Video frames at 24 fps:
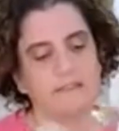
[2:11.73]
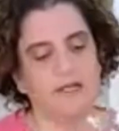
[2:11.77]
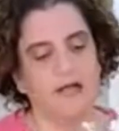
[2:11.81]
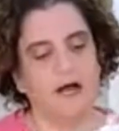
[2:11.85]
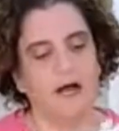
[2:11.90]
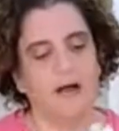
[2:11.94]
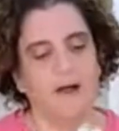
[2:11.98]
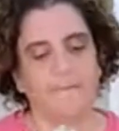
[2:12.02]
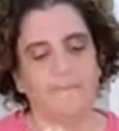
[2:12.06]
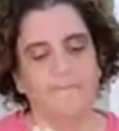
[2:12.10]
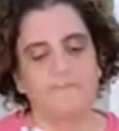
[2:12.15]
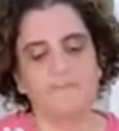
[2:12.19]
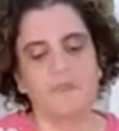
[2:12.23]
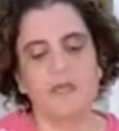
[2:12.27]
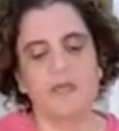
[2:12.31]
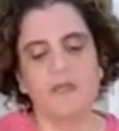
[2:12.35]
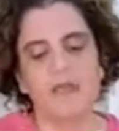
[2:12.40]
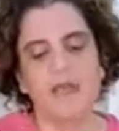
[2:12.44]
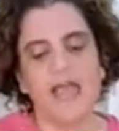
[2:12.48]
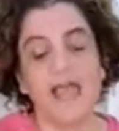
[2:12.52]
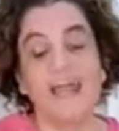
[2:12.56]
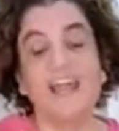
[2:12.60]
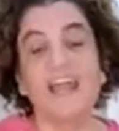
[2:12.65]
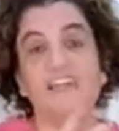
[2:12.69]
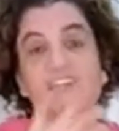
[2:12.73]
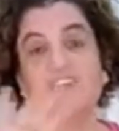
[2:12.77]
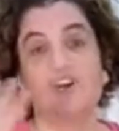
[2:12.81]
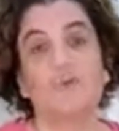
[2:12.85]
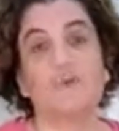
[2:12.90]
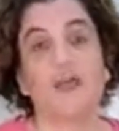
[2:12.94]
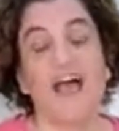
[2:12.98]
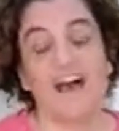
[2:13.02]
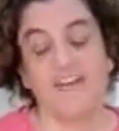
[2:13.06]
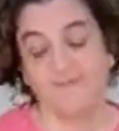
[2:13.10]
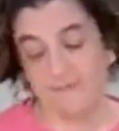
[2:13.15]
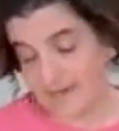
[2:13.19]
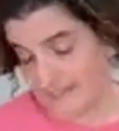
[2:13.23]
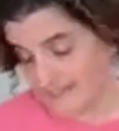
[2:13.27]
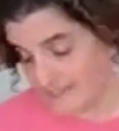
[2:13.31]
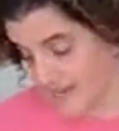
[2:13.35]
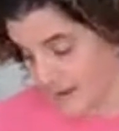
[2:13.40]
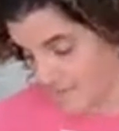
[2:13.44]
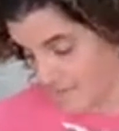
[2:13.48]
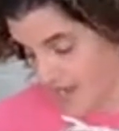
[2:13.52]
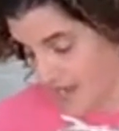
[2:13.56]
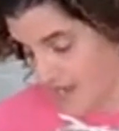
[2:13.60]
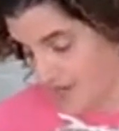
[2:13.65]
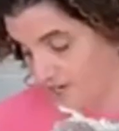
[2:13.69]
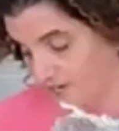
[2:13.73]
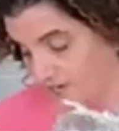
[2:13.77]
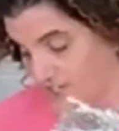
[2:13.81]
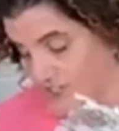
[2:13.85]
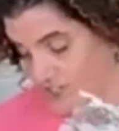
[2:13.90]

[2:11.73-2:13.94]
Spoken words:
And I don't have my stem cutter,